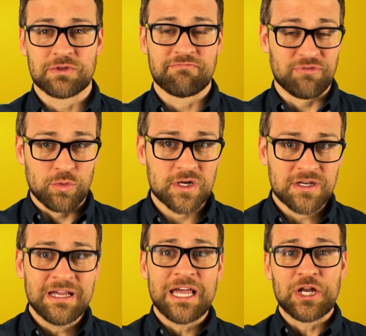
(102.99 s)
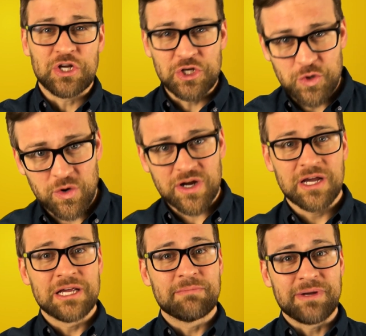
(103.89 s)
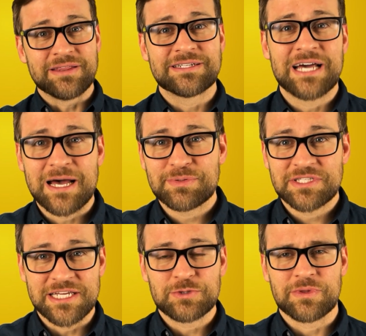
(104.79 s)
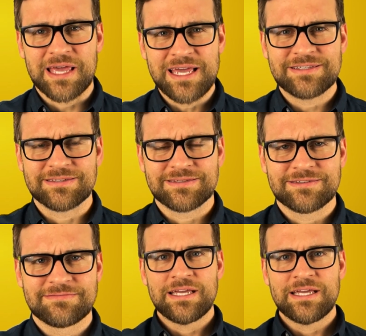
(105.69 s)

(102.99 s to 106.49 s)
with Florida and New York being the top states with cases.